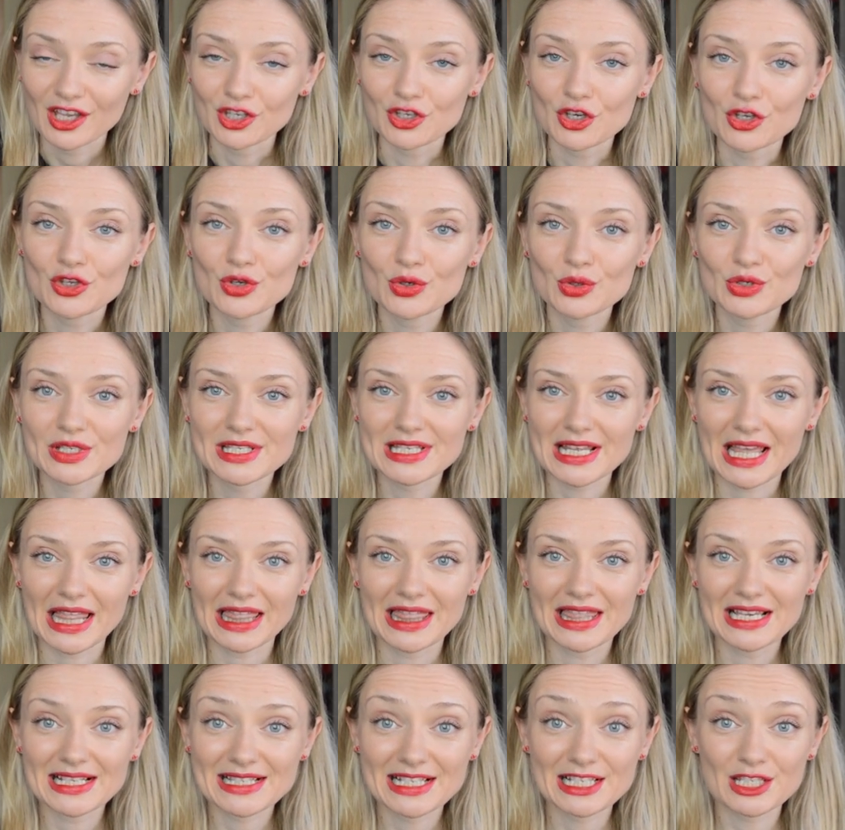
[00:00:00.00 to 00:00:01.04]
You use
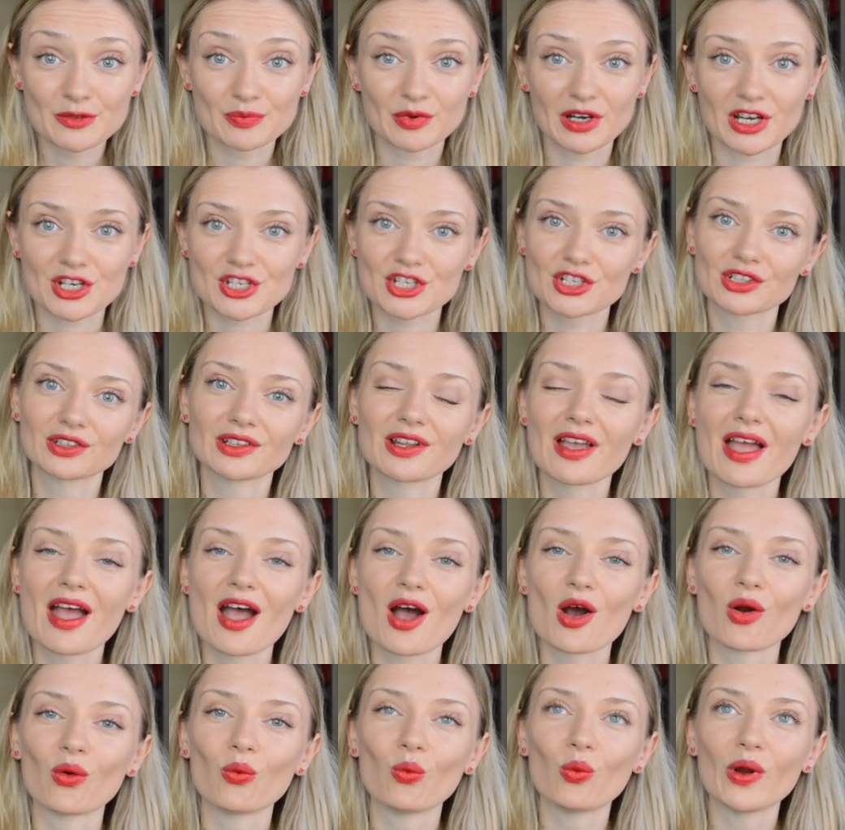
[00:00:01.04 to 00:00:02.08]
this expression
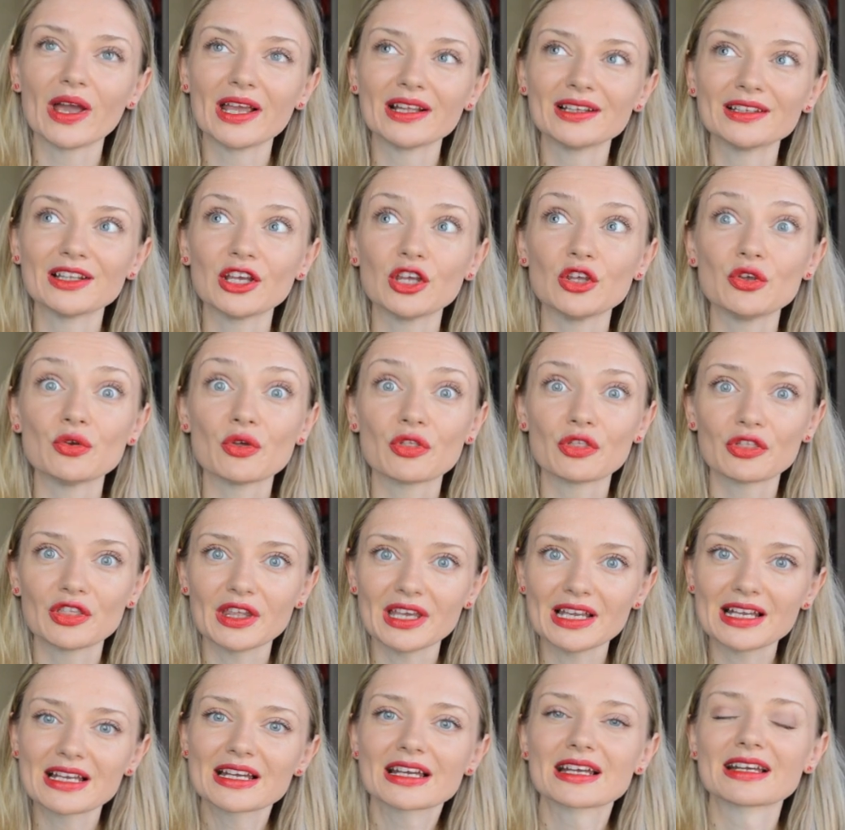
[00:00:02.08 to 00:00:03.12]
when you
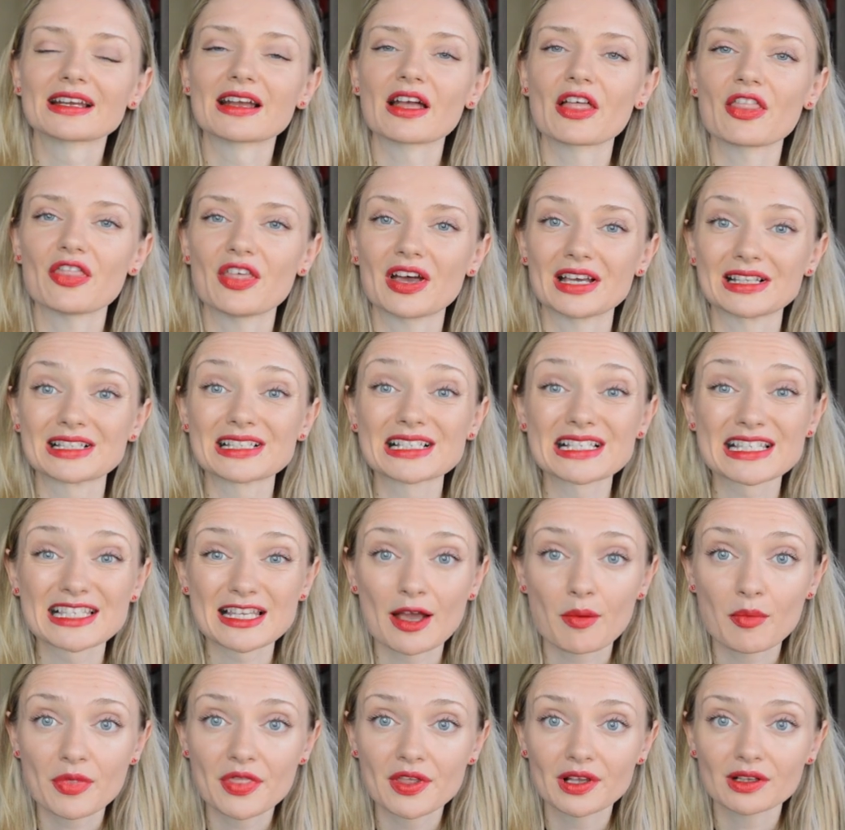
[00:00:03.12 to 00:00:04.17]
think that
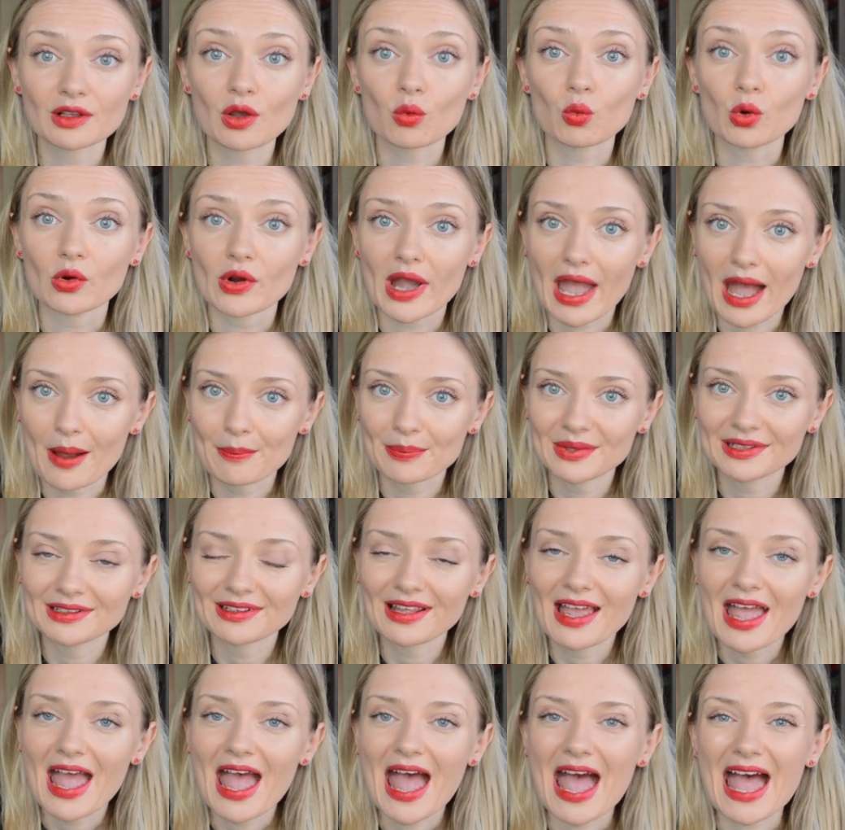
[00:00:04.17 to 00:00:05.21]
something will
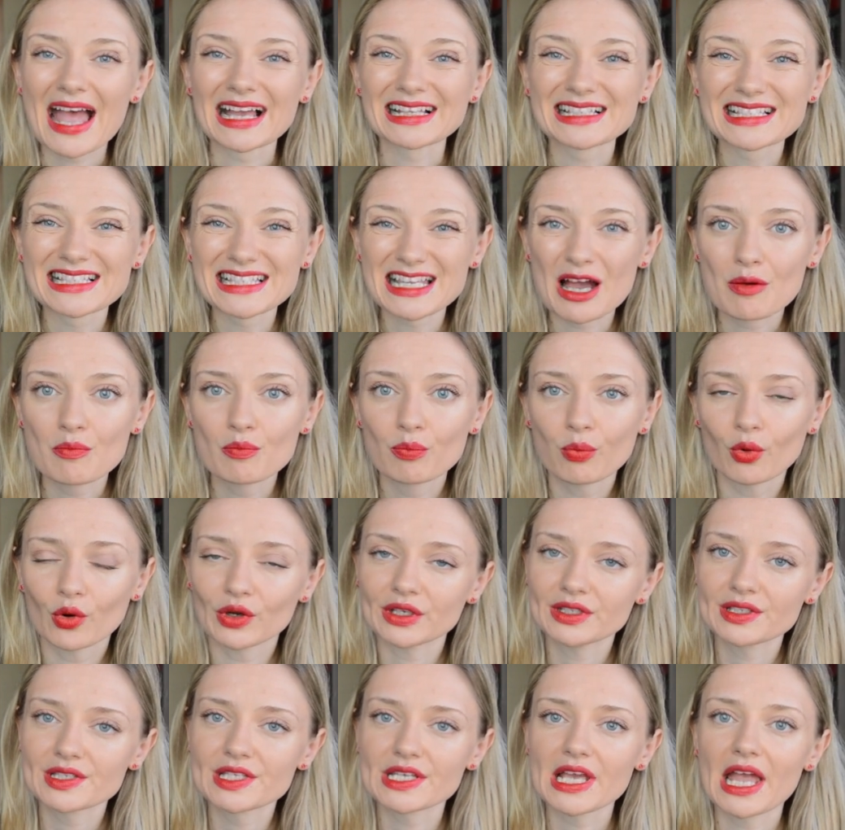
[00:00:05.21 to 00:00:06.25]
happen at some
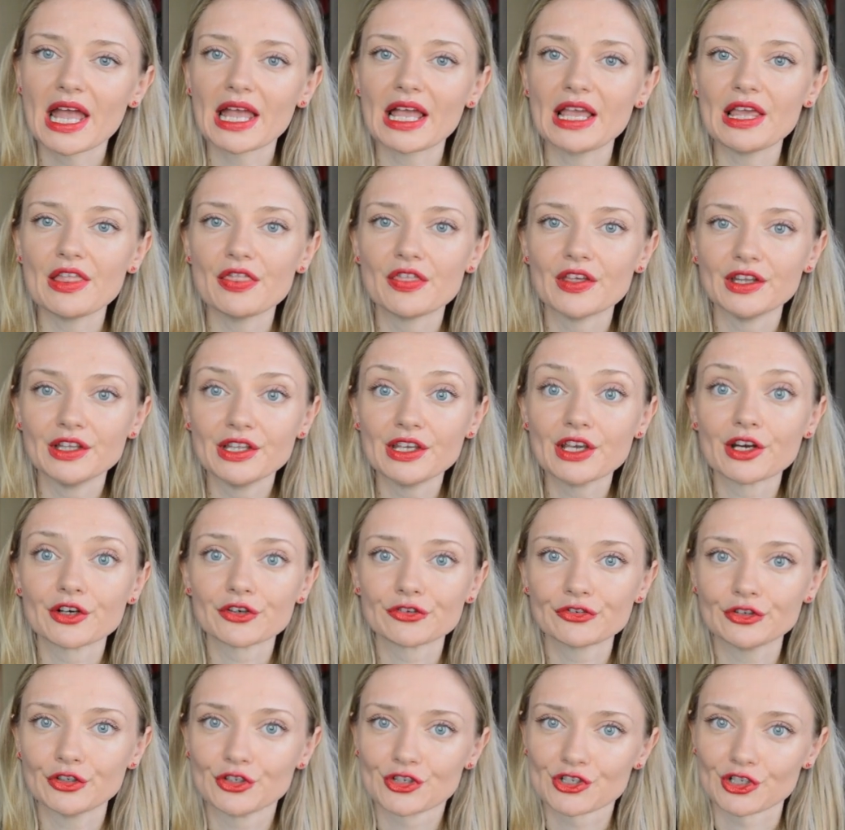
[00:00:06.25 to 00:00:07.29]
point in the
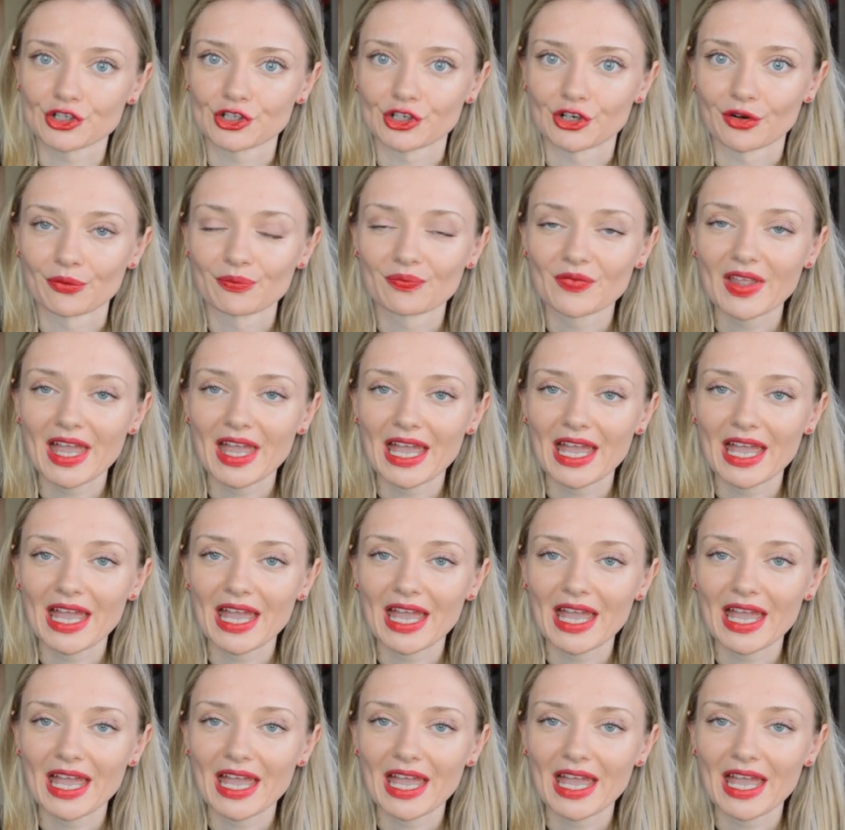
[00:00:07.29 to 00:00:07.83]
near future.